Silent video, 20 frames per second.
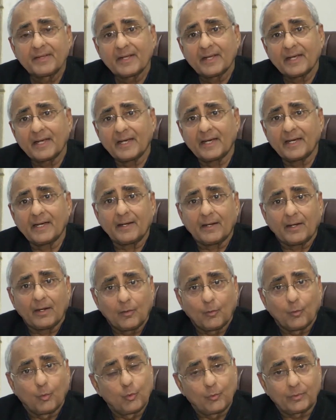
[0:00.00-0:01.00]

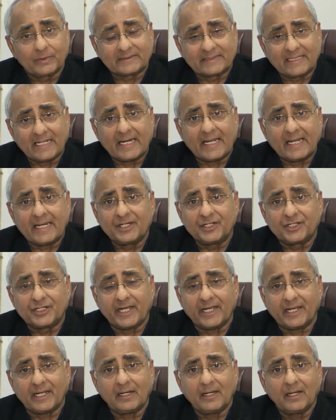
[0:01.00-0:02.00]
who was then in
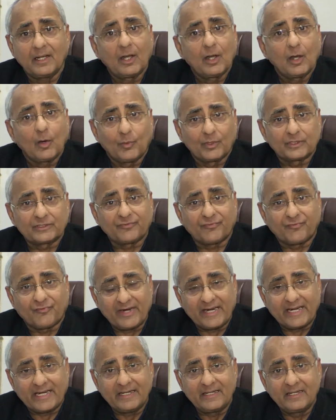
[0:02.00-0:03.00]
jail, was
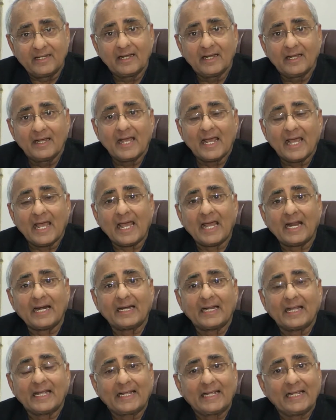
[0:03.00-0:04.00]
freed,
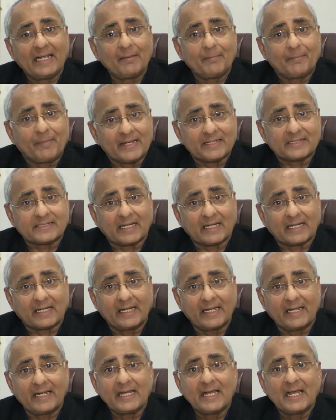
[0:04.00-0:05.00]
and he
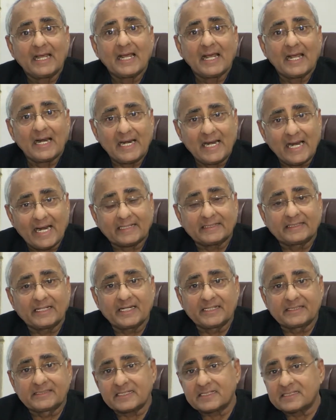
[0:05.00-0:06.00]
basically led the
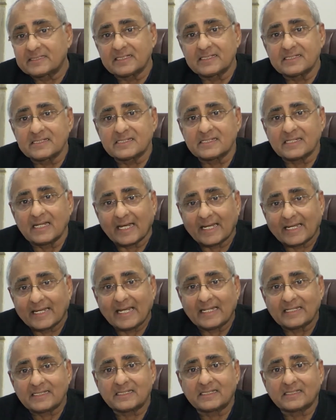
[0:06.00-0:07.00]
resistance
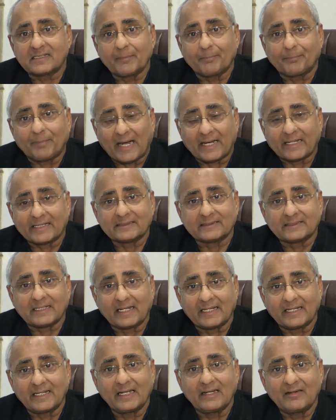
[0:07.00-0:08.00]
against the
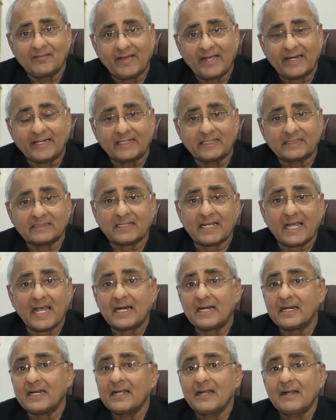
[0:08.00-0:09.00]
Pakistani invaders,
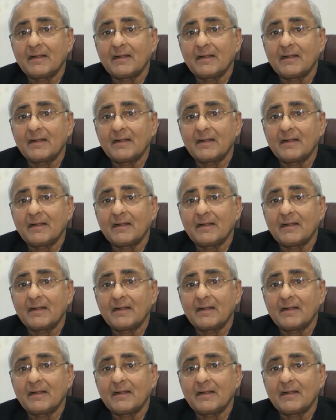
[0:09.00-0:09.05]
and